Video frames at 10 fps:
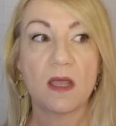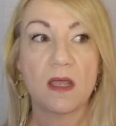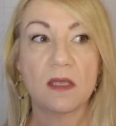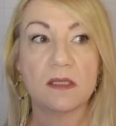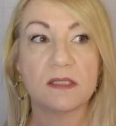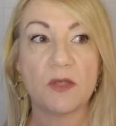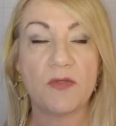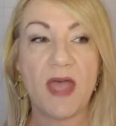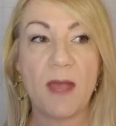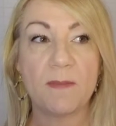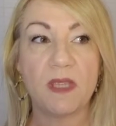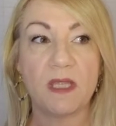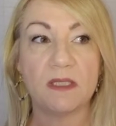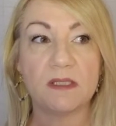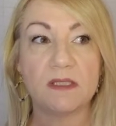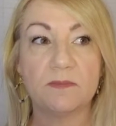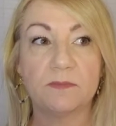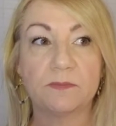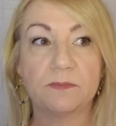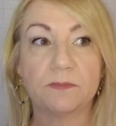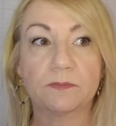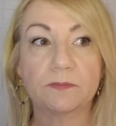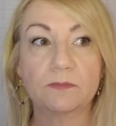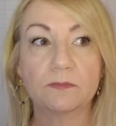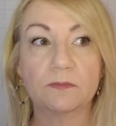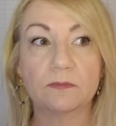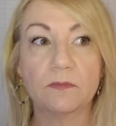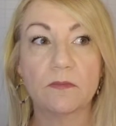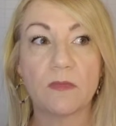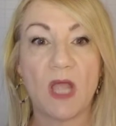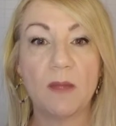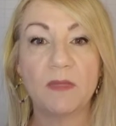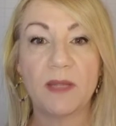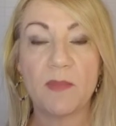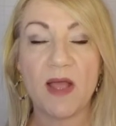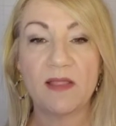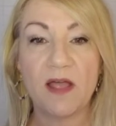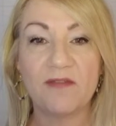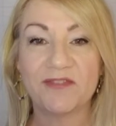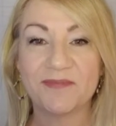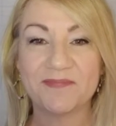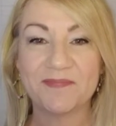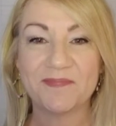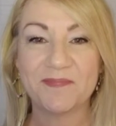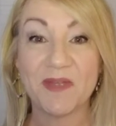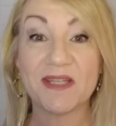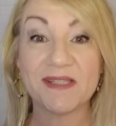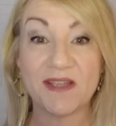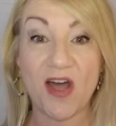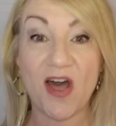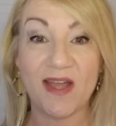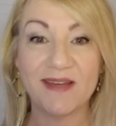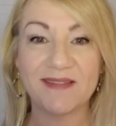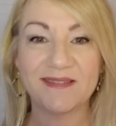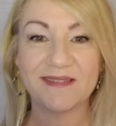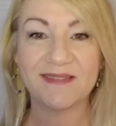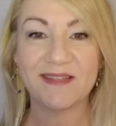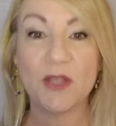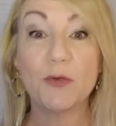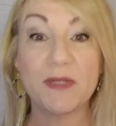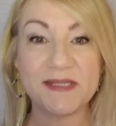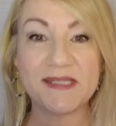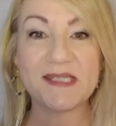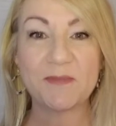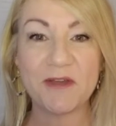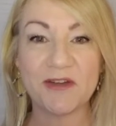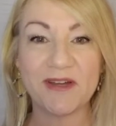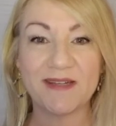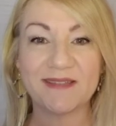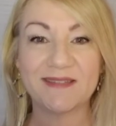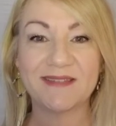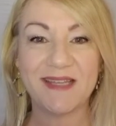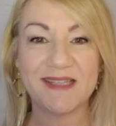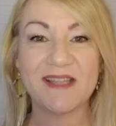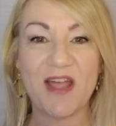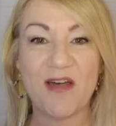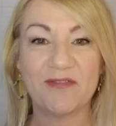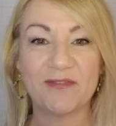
So that means I'm led by love because God, who is a spirit, is love.